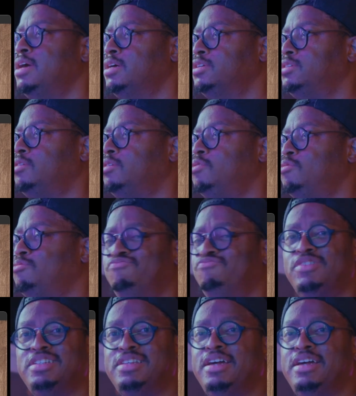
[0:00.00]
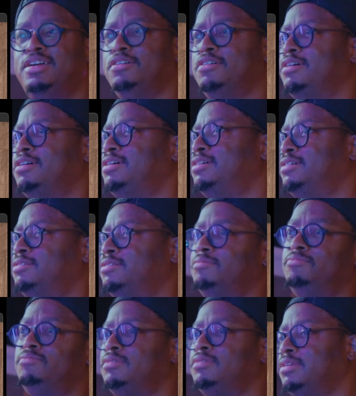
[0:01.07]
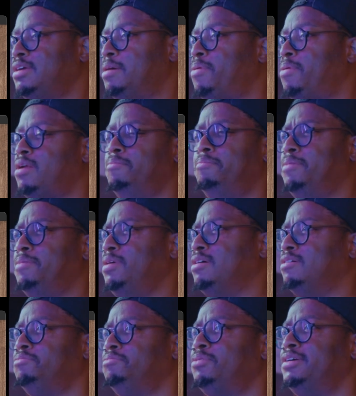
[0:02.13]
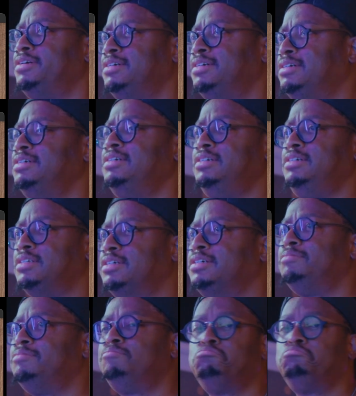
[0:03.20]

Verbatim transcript: So that's like your, I'm probably might be on praise him,